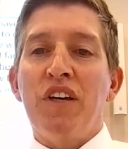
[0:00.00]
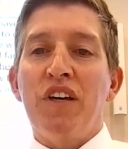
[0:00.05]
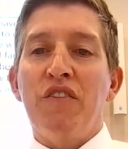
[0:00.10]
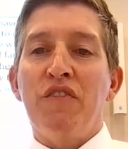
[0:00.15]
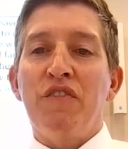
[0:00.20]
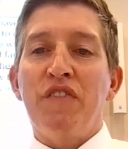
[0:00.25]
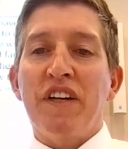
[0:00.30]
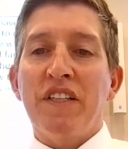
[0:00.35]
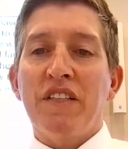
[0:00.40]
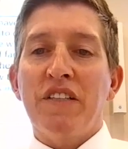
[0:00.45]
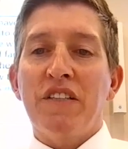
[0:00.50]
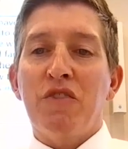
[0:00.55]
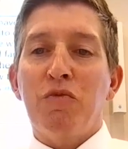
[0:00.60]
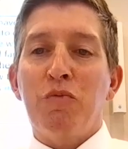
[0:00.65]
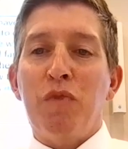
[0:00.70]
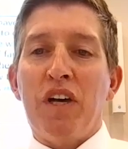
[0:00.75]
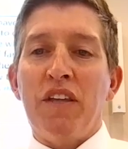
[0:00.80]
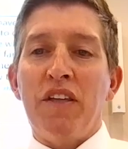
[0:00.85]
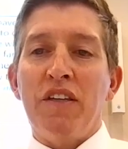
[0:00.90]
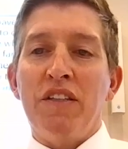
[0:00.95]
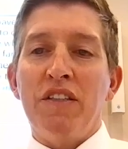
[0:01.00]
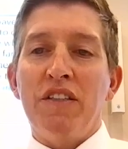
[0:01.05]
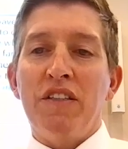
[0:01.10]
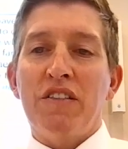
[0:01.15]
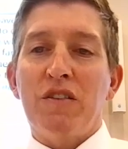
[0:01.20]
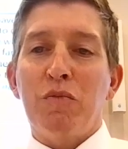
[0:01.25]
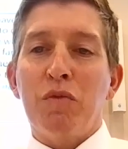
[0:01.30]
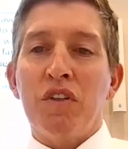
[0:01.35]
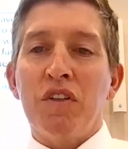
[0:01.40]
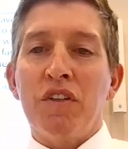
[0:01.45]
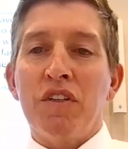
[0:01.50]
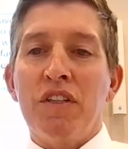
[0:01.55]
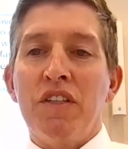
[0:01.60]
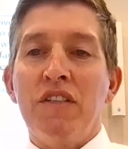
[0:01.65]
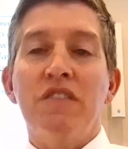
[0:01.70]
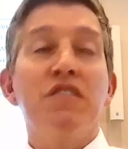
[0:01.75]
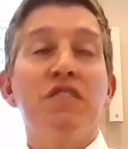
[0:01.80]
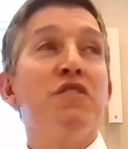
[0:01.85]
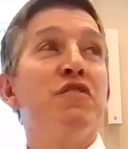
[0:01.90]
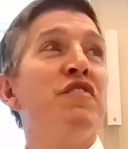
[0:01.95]
affected by the
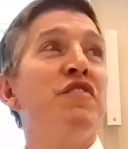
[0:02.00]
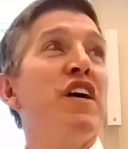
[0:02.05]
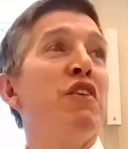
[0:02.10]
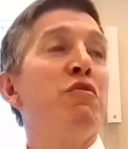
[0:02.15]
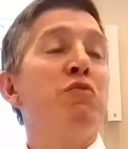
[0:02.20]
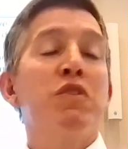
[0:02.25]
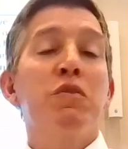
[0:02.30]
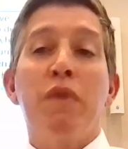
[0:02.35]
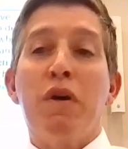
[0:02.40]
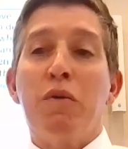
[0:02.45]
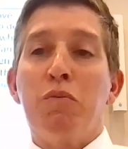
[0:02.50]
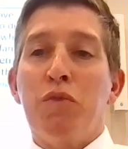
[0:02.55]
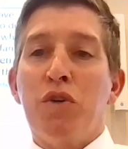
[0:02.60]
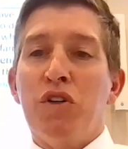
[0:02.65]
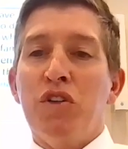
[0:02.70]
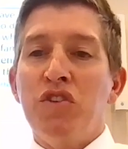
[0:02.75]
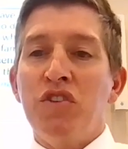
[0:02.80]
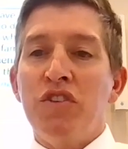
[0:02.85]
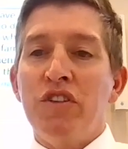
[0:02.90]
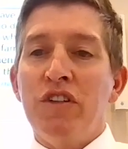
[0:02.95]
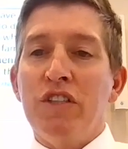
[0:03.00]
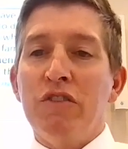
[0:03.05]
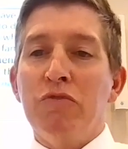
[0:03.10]
disabilities of family members